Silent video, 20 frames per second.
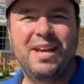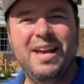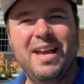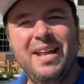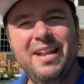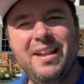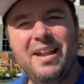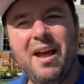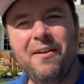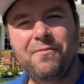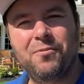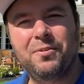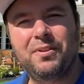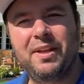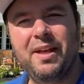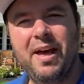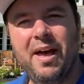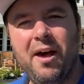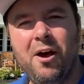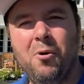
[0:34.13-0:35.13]
in an effort
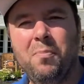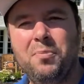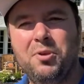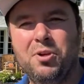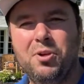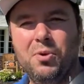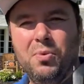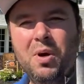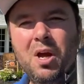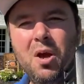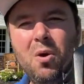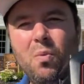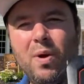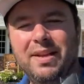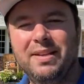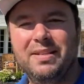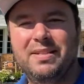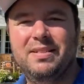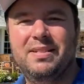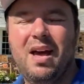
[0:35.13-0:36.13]
to help you when
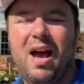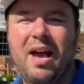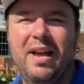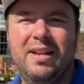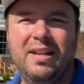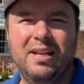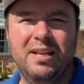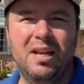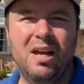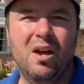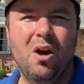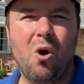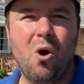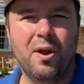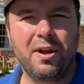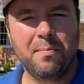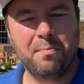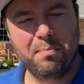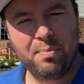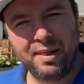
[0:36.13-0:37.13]
deciding
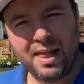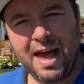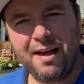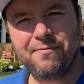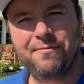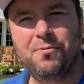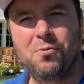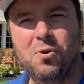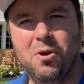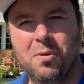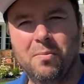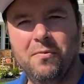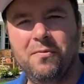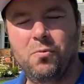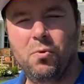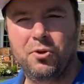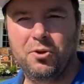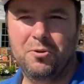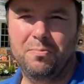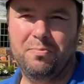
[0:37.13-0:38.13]
on a platform for your